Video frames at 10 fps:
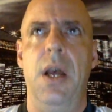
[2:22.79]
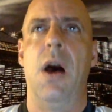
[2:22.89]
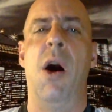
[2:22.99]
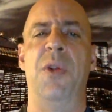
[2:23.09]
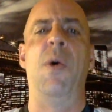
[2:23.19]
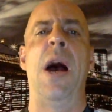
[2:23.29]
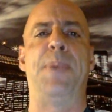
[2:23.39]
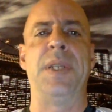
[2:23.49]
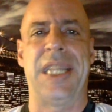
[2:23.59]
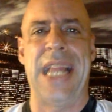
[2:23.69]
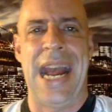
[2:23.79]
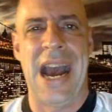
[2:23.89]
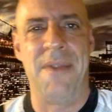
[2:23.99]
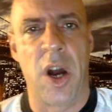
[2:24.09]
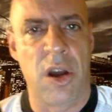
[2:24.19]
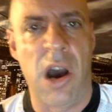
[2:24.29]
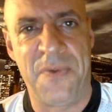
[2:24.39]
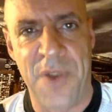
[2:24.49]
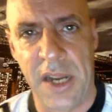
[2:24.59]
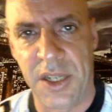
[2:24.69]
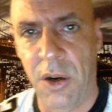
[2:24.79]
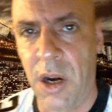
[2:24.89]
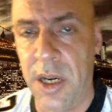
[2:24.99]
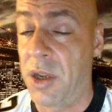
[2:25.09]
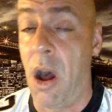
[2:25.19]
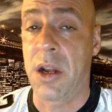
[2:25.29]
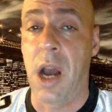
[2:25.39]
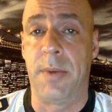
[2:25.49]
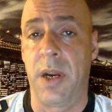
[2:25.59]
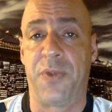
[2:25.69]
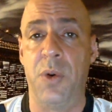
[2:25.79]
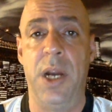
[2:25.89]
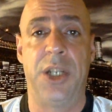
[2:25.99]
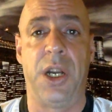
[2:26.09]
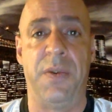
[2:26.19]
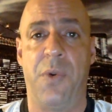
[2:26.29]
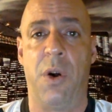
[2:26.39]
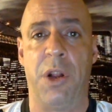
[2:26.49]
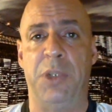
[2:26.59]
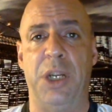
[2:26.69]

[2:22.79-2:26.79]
All the weapons that they have on offense, it's all coming to fruition for them.